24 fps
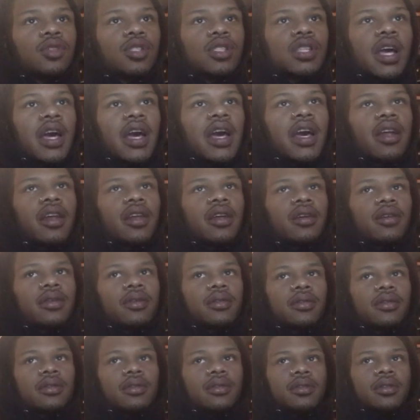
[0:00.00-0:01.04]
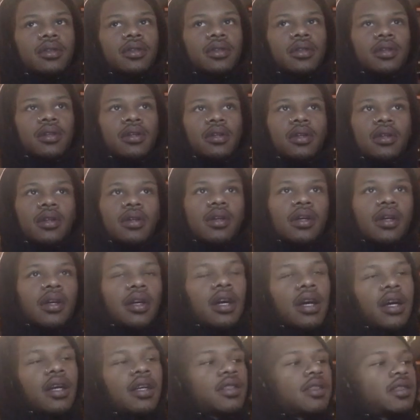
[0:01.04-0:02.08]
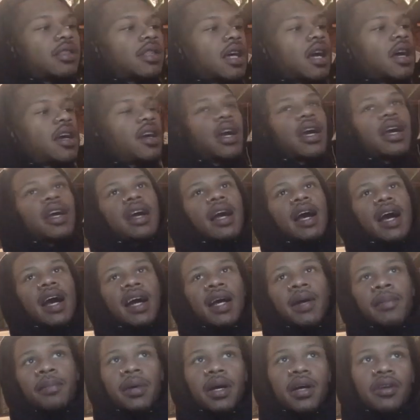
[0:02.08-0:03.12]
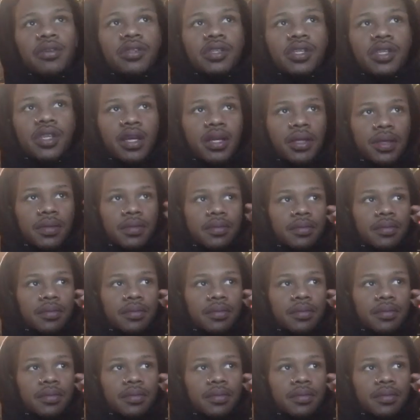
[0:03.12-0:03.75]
Damn it. I'm telling you, I ain't hiding about shit.